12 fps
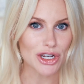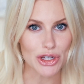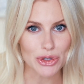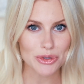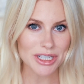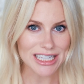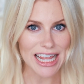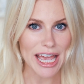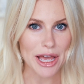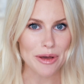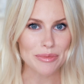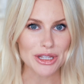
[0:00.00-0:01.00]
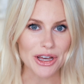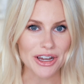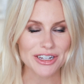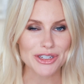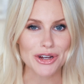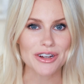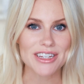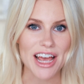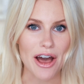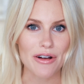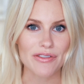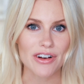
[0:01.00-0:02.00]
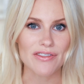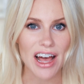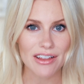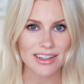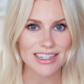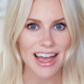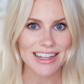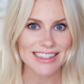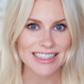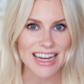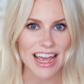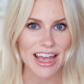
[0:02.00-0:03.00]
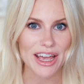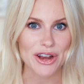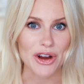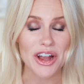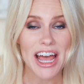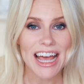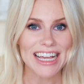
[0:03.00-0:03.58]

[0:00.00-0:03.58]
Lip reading: nude glam look turned out for Valentine's Day or